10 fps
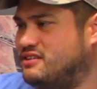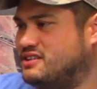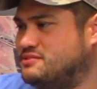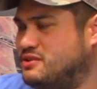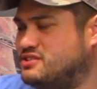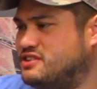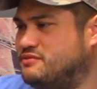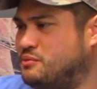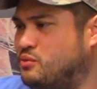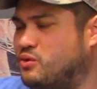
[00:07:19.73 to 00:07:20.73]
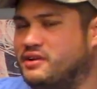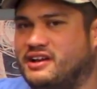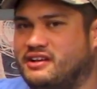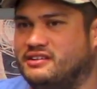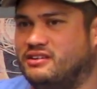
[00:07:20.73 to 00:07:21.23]
because most of them are worn
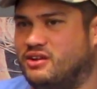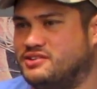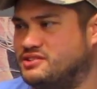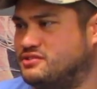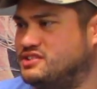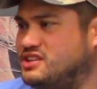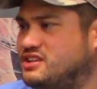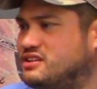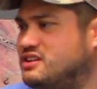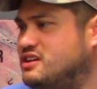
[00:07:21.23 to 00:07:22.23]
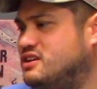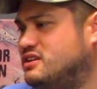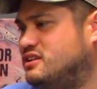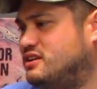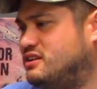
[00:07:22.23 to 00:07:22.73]
out and lost their sheen.
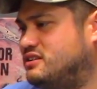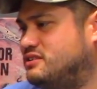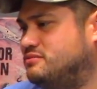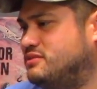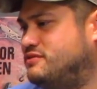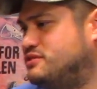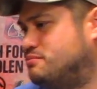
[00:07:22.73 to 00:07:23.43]
Mm-hmm. If you